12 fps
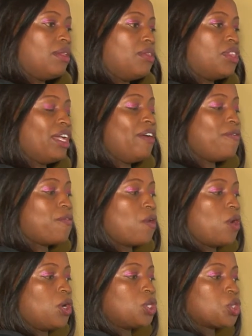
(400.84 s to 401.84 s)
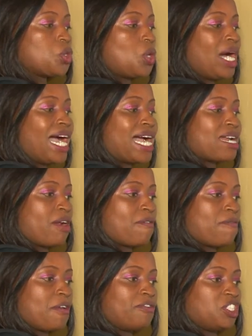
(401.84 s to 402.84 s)
Therefore,
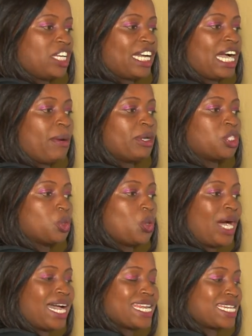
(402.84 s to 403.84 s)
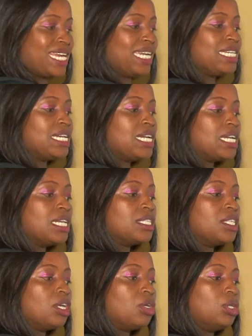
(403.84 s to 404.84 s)
250 take away 200
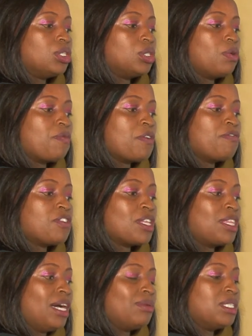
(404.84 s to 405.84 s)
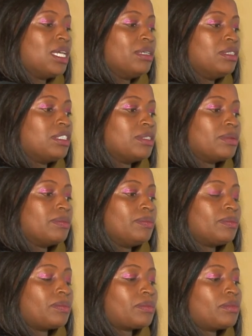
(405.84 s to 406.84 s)
is equals to 50,000.
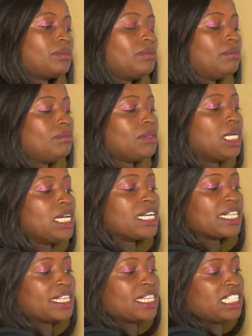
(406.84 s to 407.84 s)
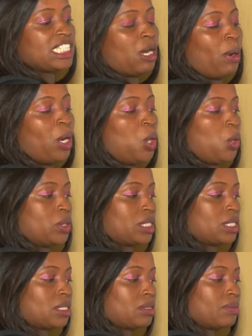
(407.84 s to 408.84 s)
This is our
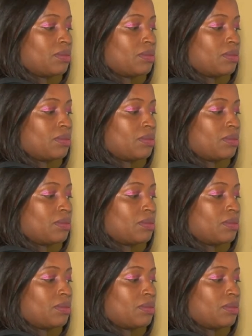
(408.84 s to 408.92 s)
loss.